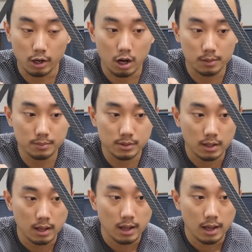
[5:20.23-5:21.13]
arms,
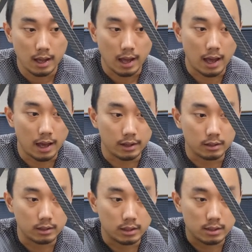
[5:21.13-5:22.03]

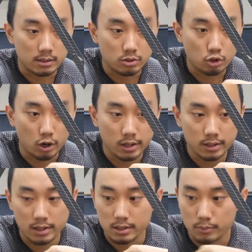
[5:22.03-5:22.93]
and this
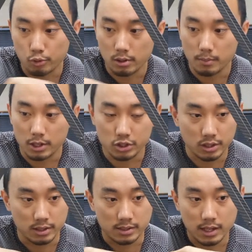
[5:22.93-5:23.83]
joint is pretty much
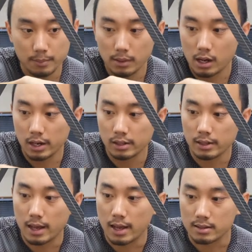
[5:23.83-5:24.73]
in the same
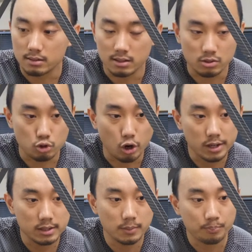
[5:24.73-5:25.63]
line as this
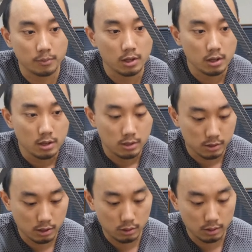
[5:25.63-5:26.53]
joint.
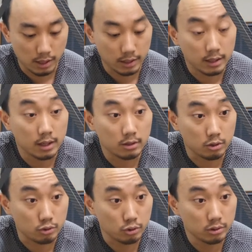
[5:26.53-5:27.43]
So I can
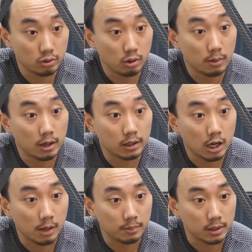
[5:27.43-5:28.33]
control the robot
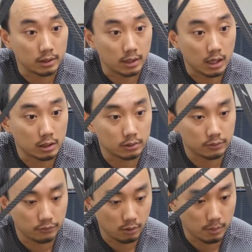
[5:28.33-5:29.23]
up and
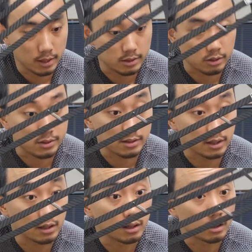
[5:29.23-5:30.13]
down from my
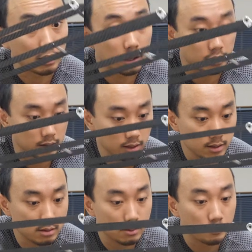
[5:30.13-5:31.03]
joystick like
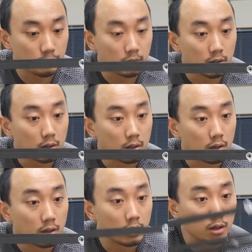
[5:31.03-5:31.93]
this,
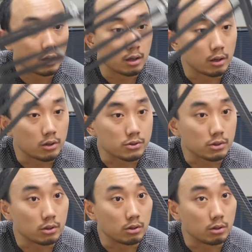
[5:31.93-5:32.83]
and
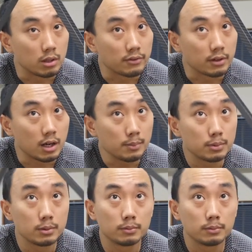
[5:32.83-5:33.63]
also lift it up.